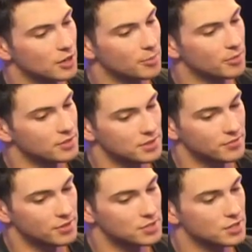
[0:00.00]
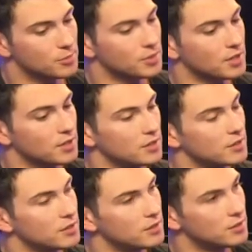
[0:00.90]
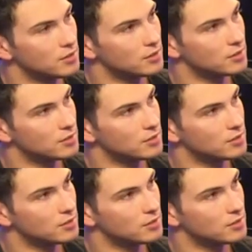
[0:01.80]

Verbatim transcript: a couple things I finished at the beginning of the year,